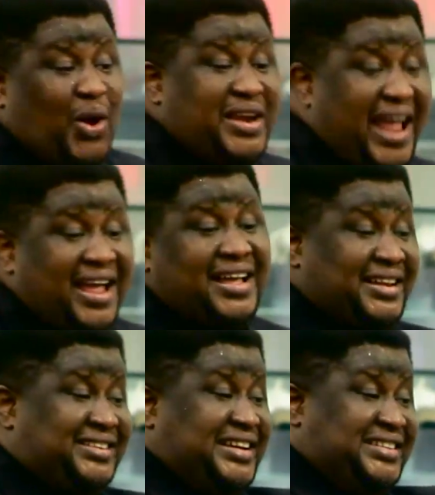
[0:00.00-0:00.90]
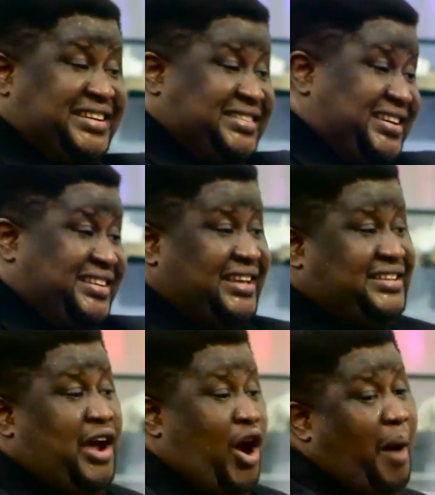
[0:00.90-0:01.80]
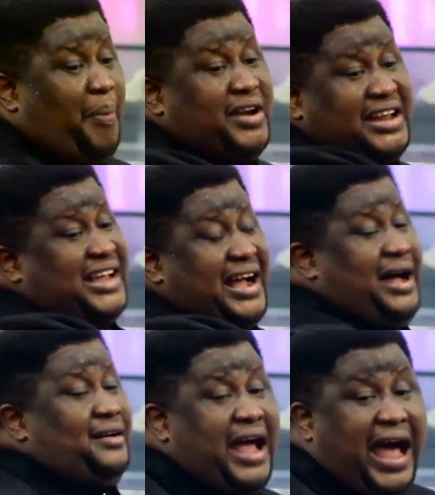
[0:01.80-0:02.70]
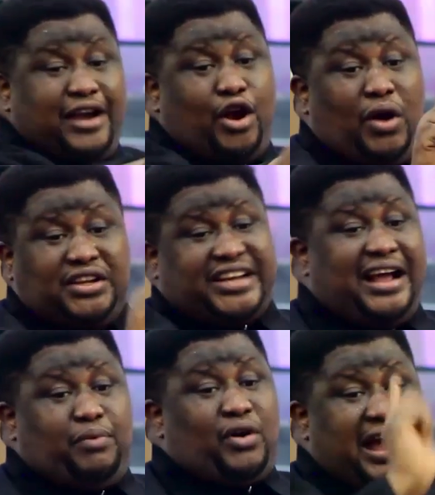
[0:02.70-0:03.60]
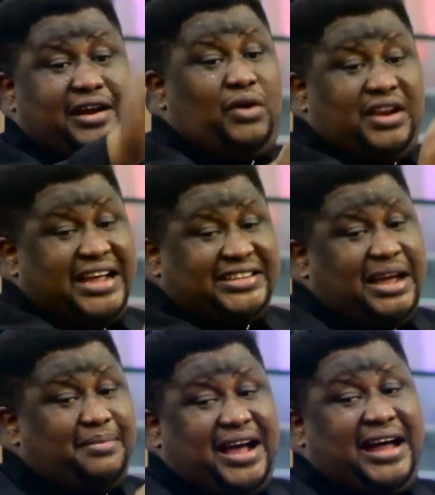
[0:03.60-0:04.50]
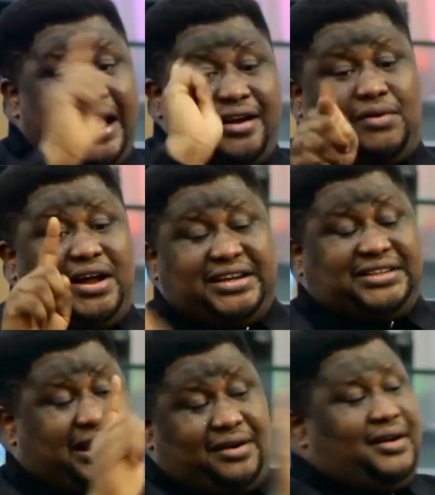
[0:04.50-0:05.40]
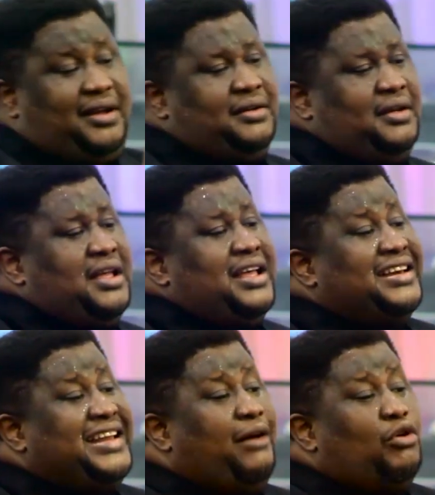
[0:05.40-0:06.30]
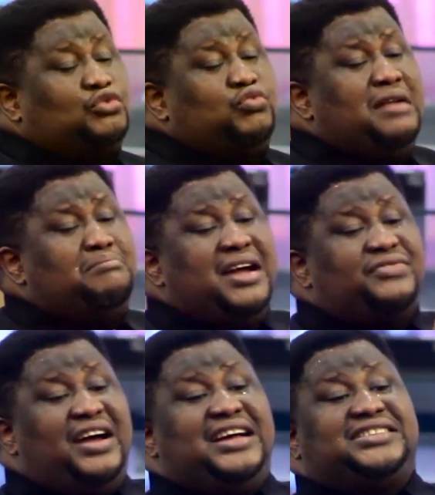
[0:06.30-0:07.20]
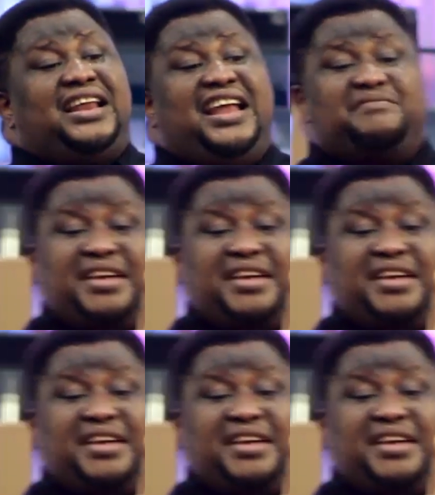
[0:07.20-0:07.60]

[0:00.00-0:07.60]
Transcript: today, this, this, this, this. Open this account. I don't want checkbook. I don't want ATM card. I don't want this. I don't that was when my financial life